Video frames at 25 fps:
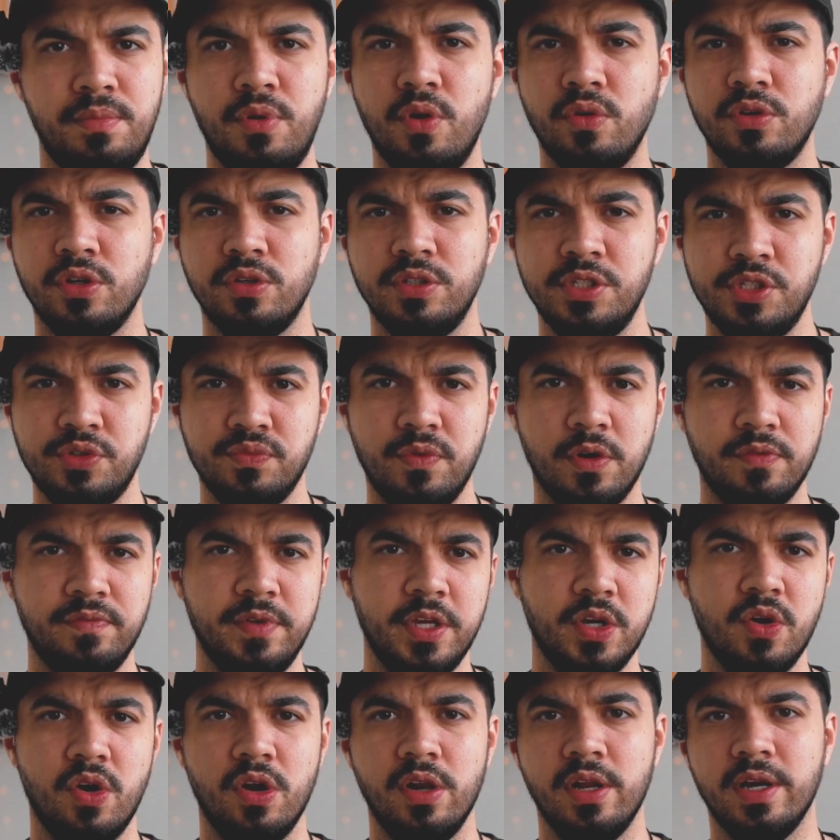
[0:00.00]
Proton is what
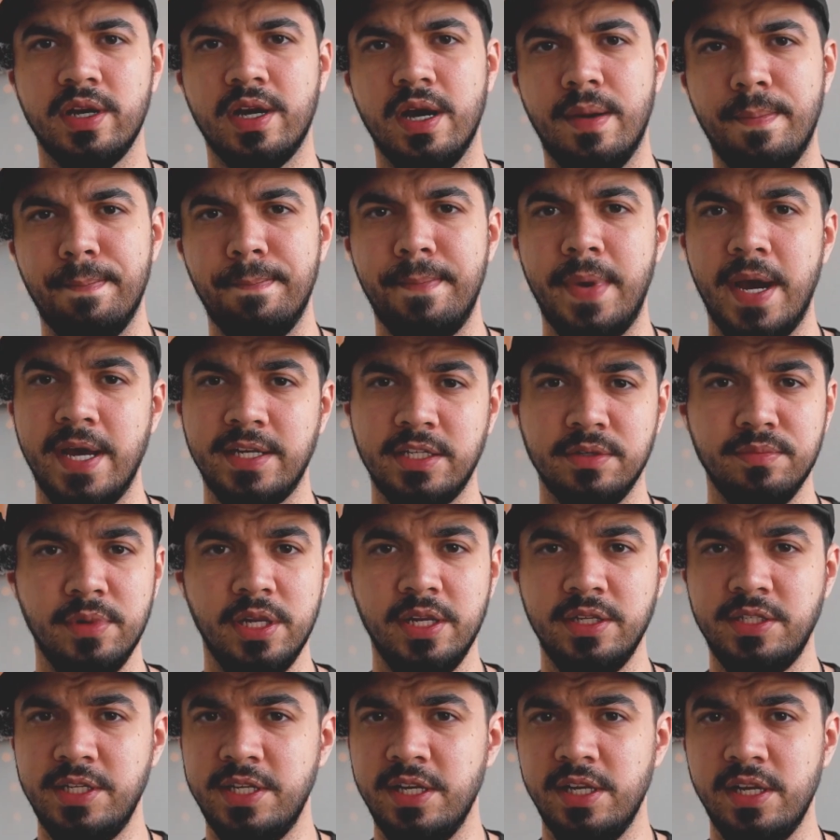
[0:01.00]
we call a
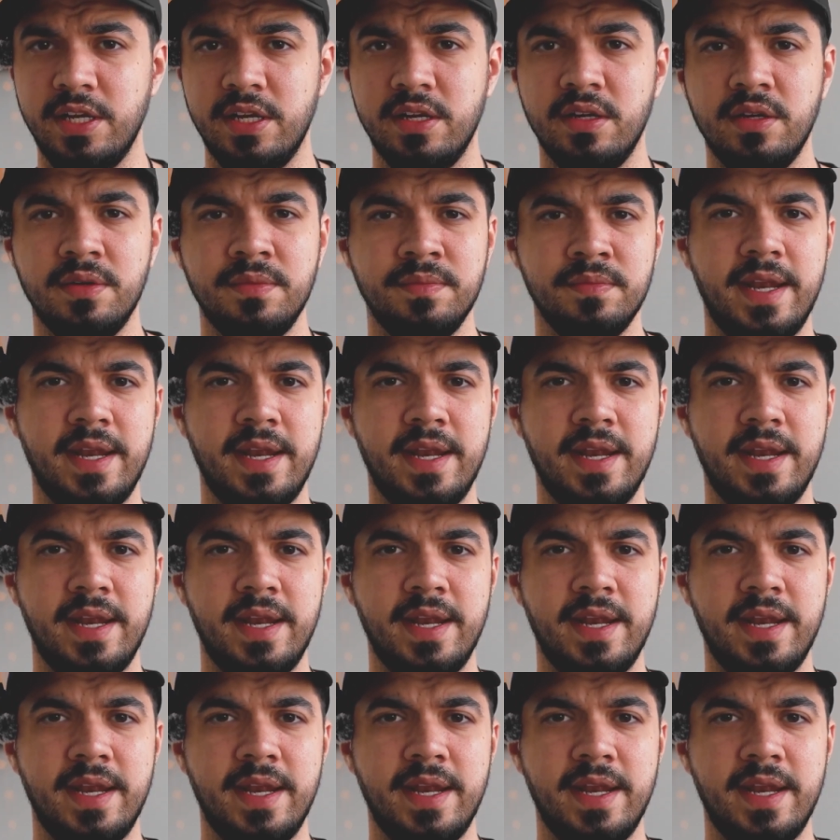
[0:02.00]
compatibility layer,